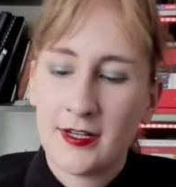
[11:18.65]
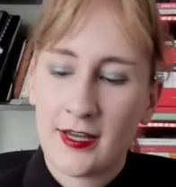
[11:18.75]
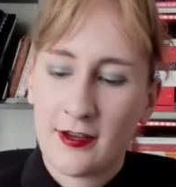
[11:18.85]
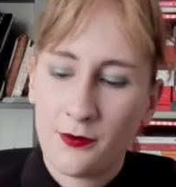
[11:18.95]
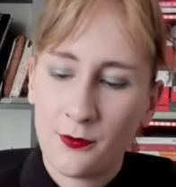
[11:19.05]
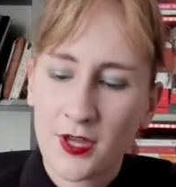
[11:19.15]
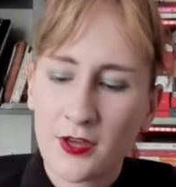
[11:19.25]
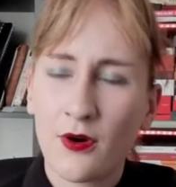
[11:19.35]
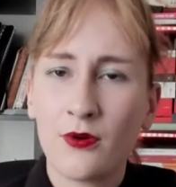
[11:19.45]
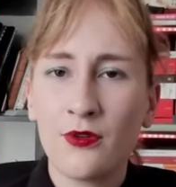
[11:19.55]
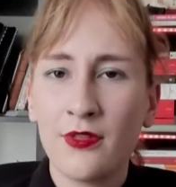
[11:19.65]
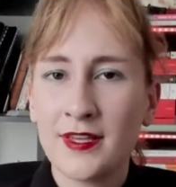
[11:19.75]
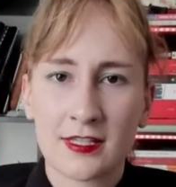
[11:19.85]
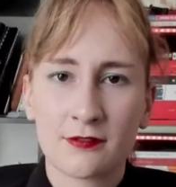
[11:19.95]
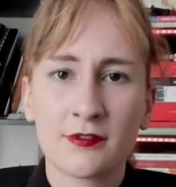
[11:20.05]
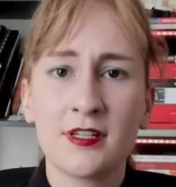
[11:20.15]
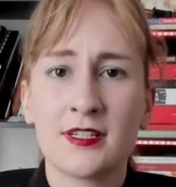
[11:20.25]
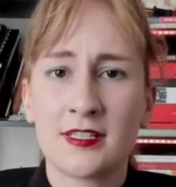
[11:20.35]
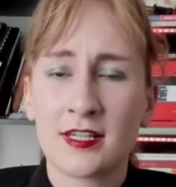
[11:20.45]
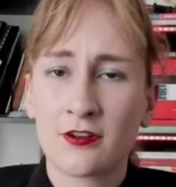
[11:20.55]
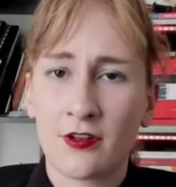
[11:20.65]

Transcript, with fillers: Now, we call this realistic